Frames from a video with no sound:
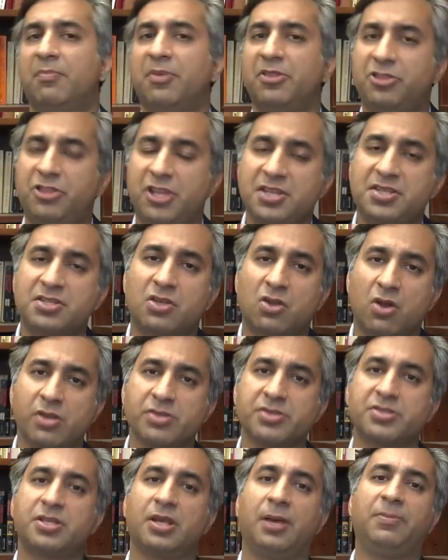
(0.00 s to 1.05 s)
But this
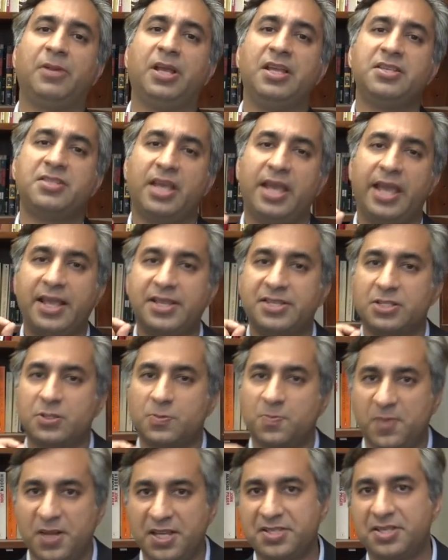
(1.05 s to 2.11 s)
concept is
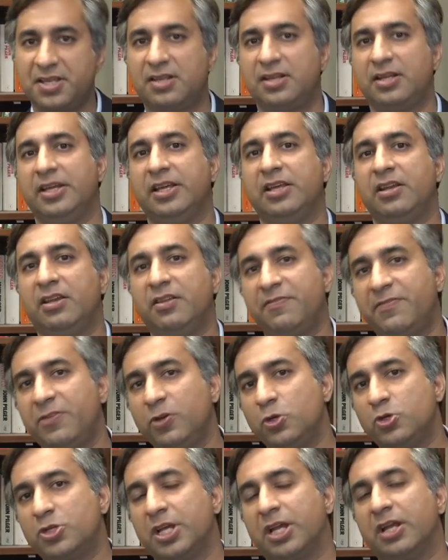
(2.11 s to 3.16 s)
explicitly
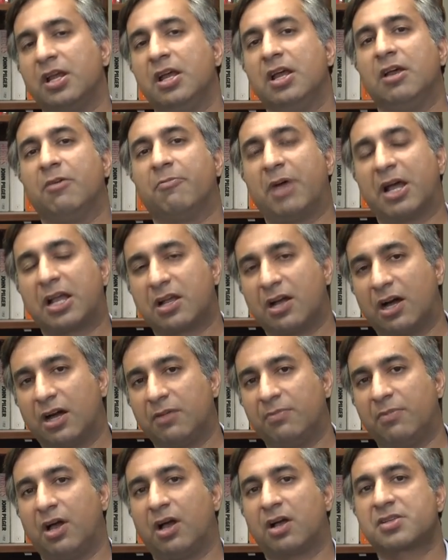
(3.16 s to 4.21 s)
refuted by
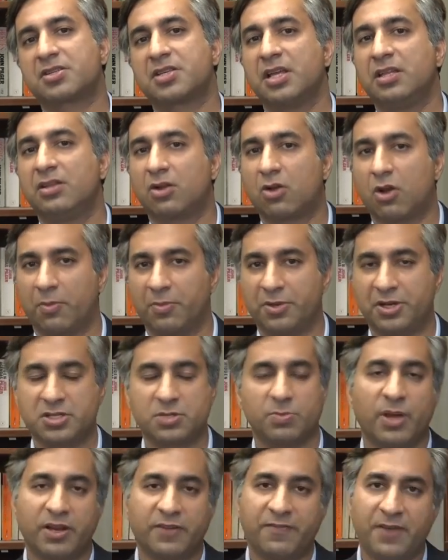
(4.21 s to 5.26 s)
Karl Marx in the
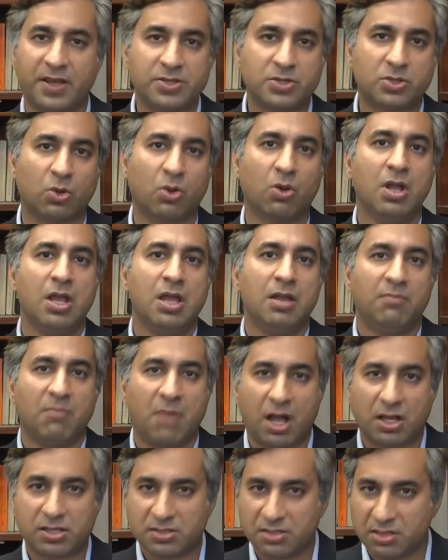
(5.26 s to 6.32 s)
Communist Manifesto.
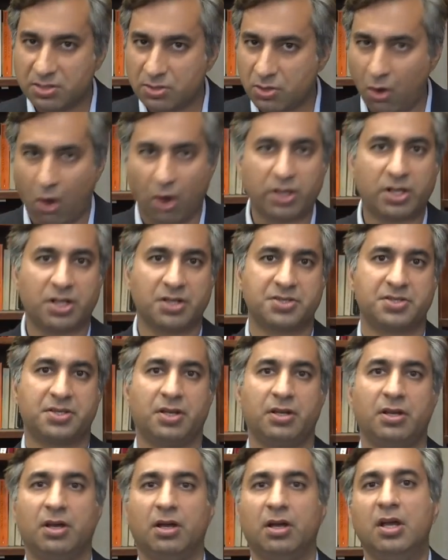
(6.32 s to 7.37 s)
Marx does not
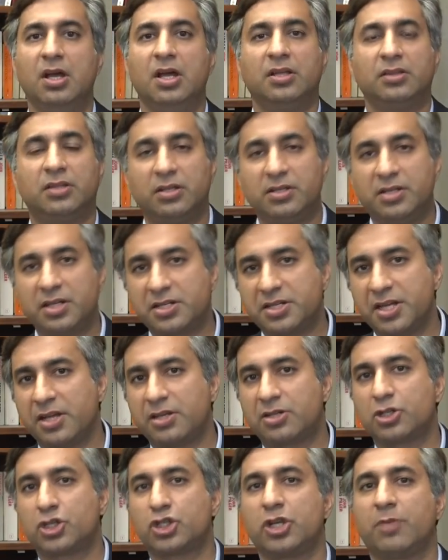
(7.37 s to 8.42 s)
consider the
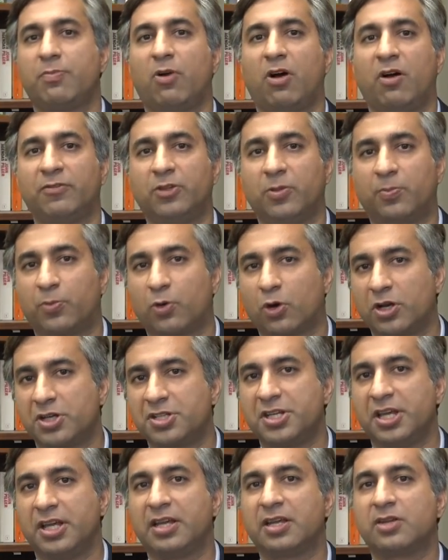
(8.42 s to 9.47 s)
dictatorship of the
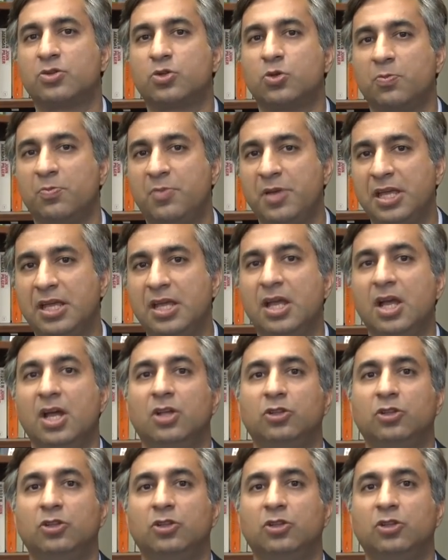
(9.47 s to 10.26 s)
proletariat to be